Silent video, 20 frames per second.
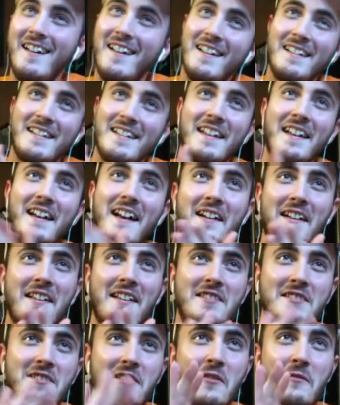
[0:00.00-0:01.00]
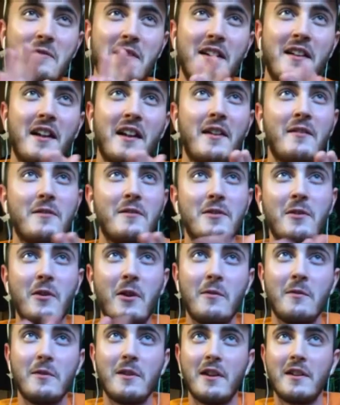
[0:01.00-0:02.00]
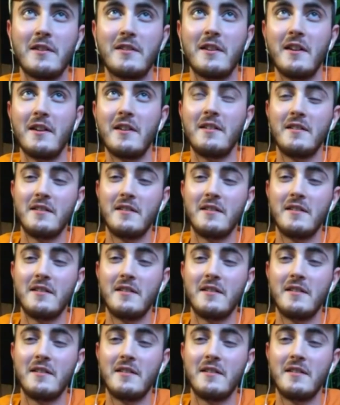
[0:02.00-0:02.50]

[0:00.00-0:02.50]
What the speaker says: Yeah, I guess so, man. I never thought of it like that.